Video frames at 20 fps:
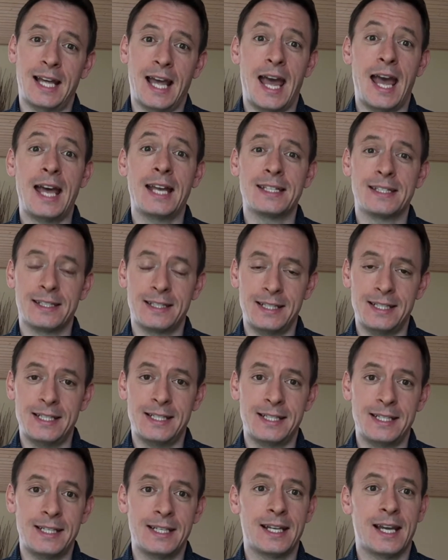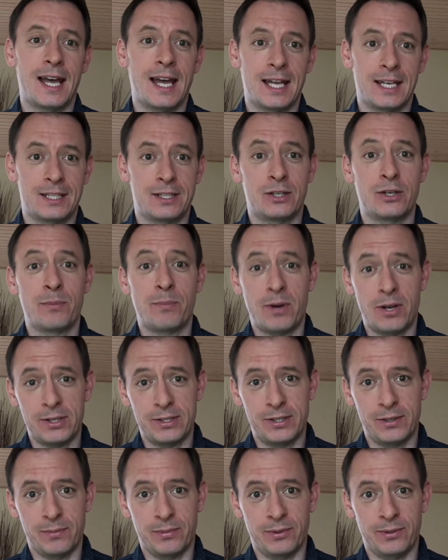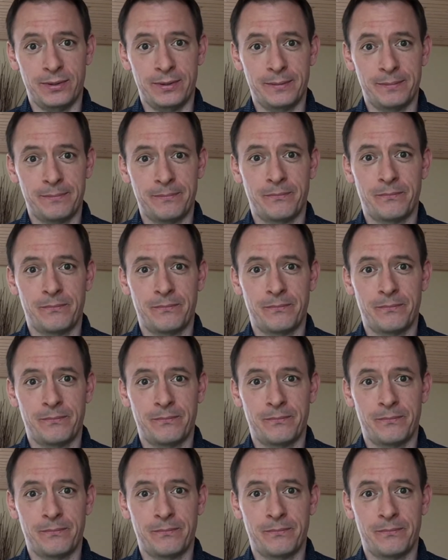as possible.